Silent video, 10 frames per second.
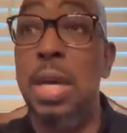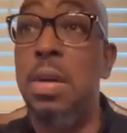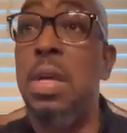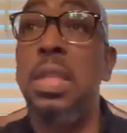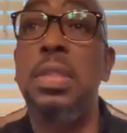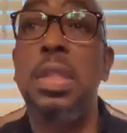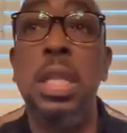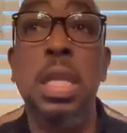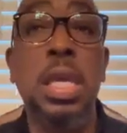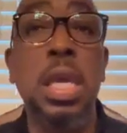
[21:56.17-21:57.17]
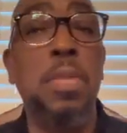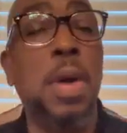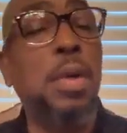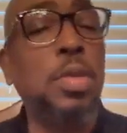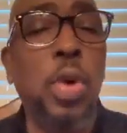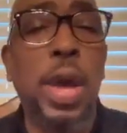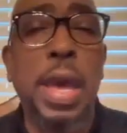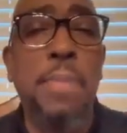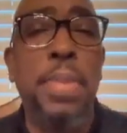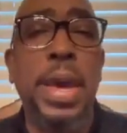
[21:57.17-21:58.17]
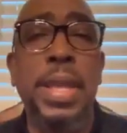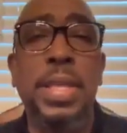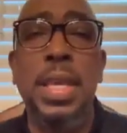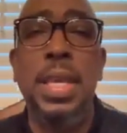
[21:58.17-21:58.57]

Now the southern kingdom also had bad